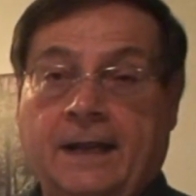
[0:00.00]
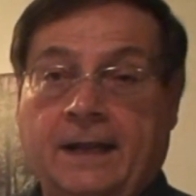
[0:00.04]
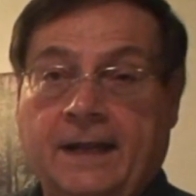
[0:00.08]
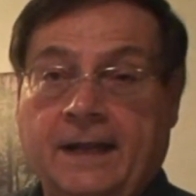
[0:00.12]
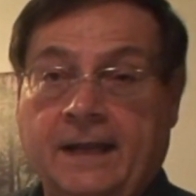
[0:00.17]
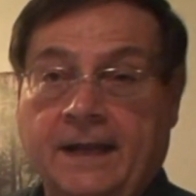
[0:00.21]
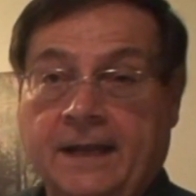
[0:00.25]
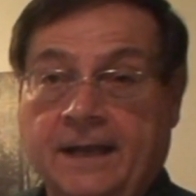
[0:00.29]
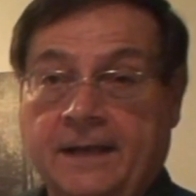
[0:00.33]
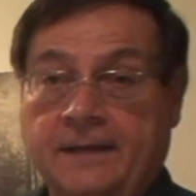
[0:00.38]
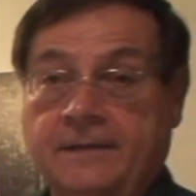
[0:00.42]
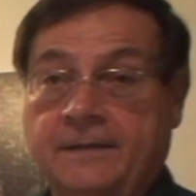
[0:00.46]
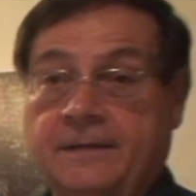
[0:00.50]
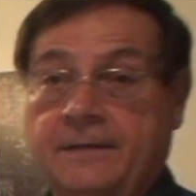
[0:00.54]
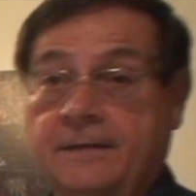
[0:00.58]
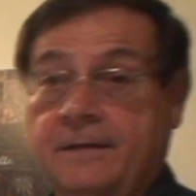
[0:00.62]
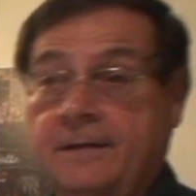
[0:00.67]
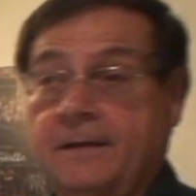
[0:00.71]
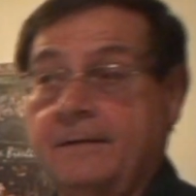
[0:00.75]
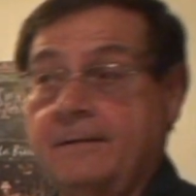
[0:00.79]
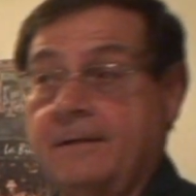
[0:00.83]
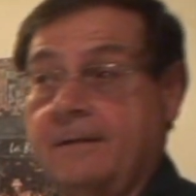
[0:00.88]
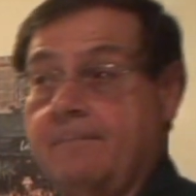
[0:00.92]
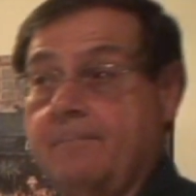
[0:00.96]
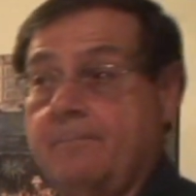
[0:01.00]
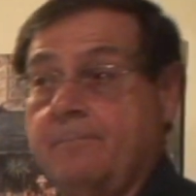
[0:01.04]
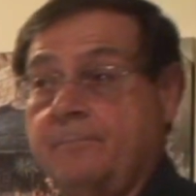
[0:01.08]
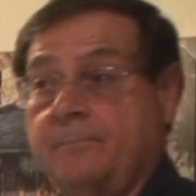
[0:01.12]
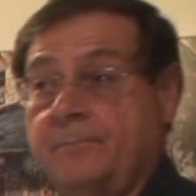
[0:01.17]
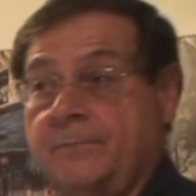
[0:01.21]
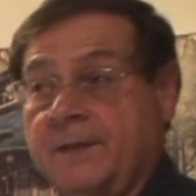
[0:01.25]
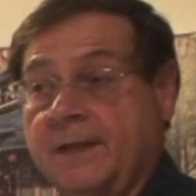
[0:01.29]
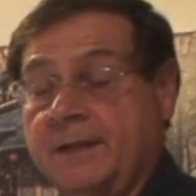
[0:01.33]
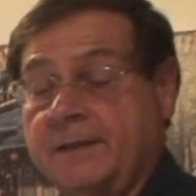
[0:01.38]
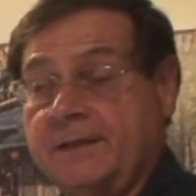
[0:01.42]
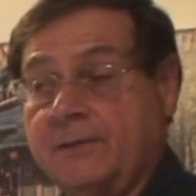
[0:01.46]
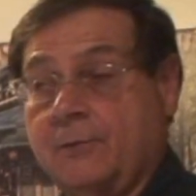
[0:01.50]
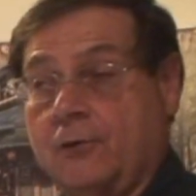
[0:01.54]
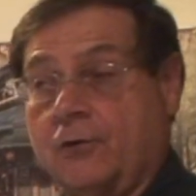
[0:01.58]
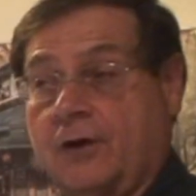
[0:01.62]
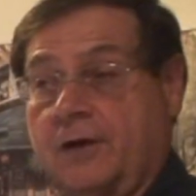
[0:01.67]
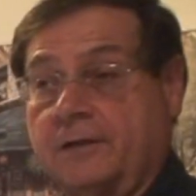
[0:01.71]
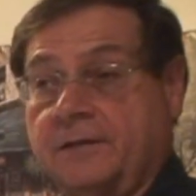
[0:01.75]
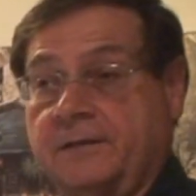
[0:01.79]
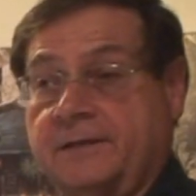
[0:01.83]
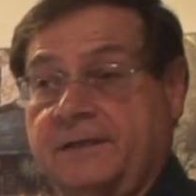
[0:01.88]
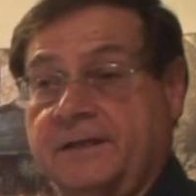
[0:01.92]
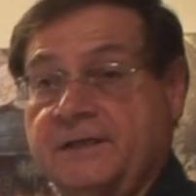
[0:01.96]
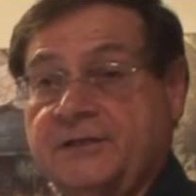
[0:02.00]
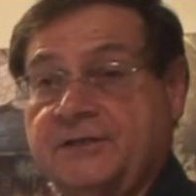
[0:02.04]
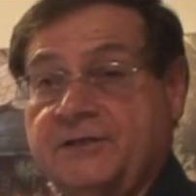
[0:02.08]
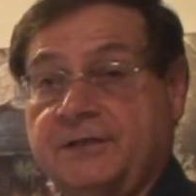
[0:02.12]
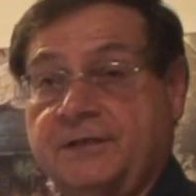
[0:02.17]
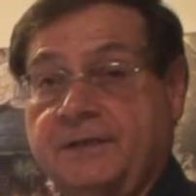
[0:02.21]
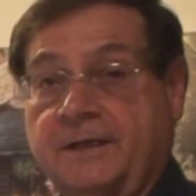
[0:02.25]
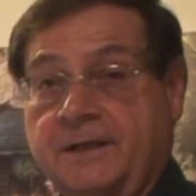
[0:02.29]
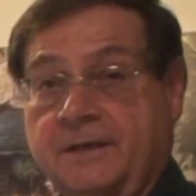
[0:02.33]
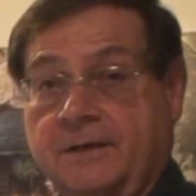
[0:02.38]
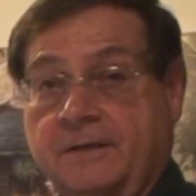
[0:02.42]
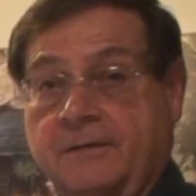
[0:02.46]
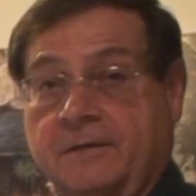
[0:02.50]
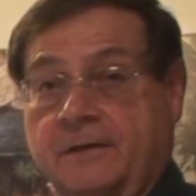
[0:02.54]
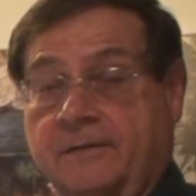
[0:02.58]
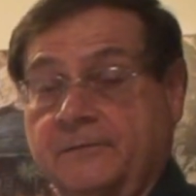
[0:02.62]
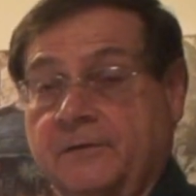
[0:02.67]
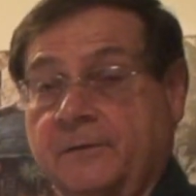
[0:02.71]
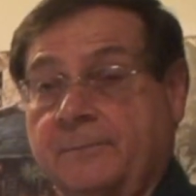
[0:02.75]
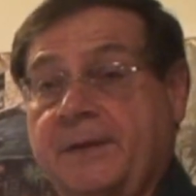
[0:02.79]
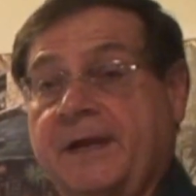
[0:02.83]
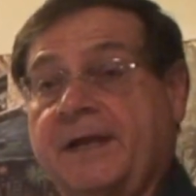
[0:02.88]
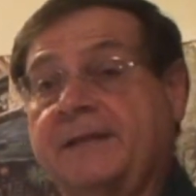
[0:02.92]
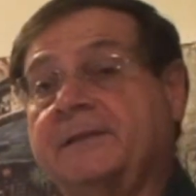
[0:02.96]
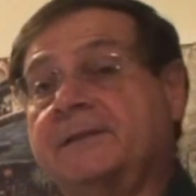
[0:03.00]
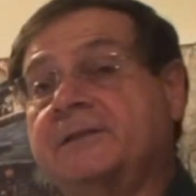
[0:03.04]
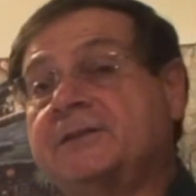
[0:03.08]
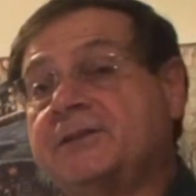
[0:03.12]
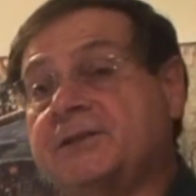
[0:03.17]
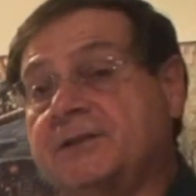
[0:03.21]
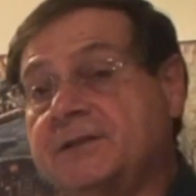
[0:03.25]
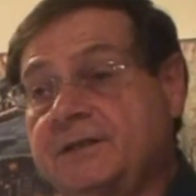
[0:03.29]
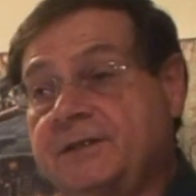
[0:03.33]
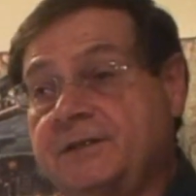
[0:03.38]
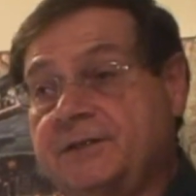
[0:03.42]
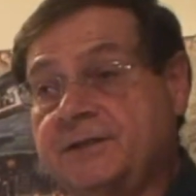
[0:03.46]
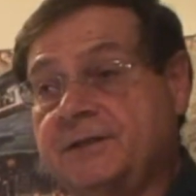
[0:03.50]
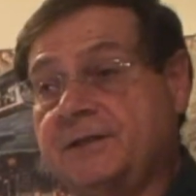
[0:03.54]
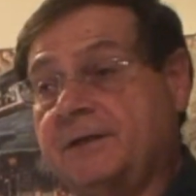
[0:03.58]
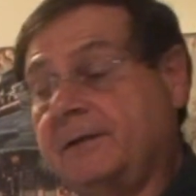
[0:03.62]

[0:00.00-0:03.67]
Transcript: And there were other things in there of dependencies.